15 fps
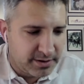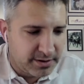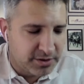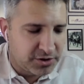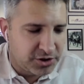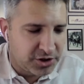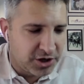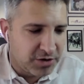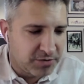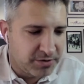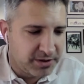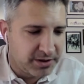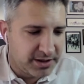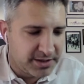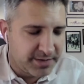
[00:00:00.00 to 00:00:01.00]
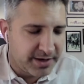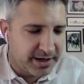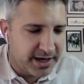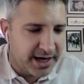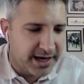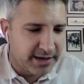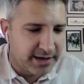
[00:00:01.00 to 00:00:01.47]
the show really is about a
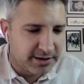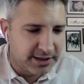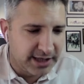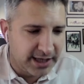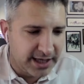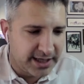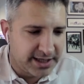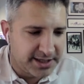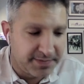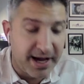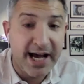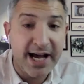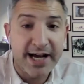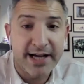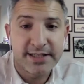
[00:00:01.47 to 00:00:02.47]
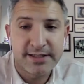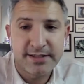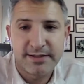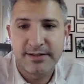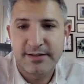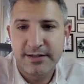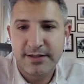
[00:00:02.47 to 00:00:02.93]
guy looking at his
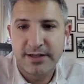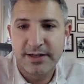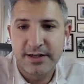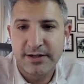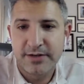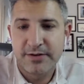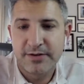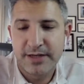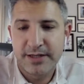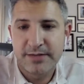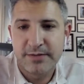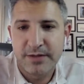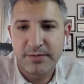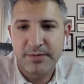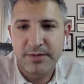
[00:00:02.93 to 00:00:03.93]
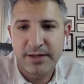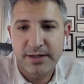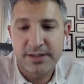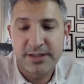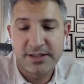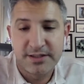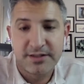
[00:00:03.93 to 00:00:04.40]
past, you know, and, and being,
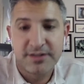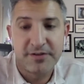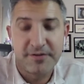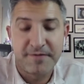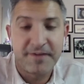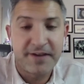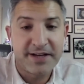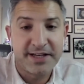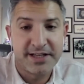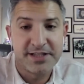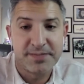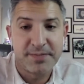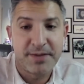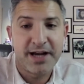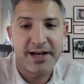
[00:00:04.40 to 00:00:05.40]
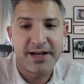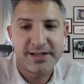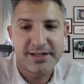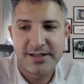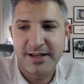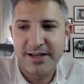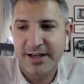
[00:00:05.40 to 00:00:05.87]
because he's literally fighting his
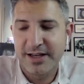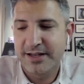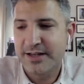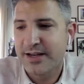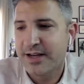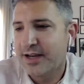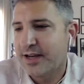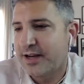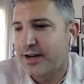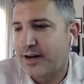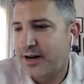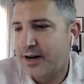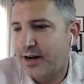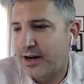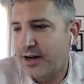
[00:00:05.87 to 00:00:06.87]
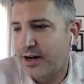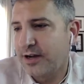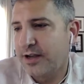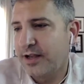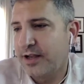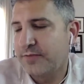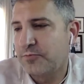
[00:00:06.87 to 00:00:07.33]
past. And, uh,
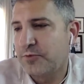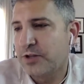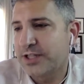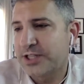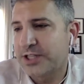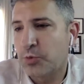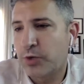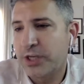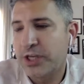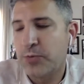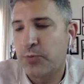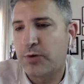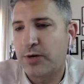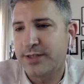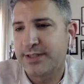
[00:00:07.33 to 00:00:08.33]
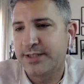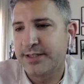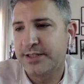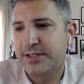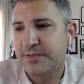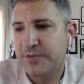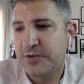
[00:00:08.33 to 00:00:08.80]
and realizing what he wants in
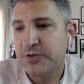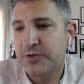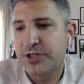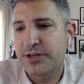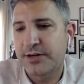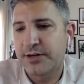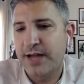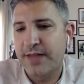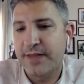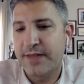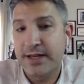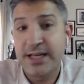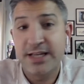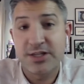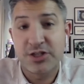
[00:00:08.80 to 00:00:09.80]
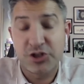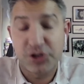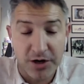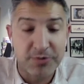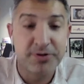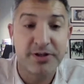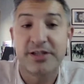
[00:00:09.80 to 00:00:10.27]
his future, and then he's
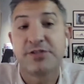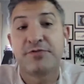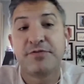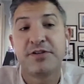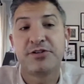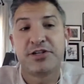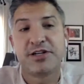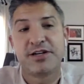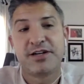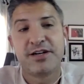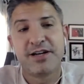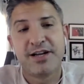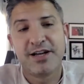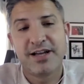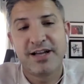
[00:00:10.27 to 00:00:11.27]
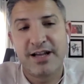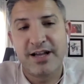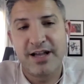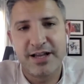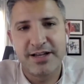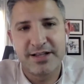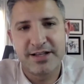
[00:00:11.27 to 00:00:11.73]
shown his future, mm-hmm. and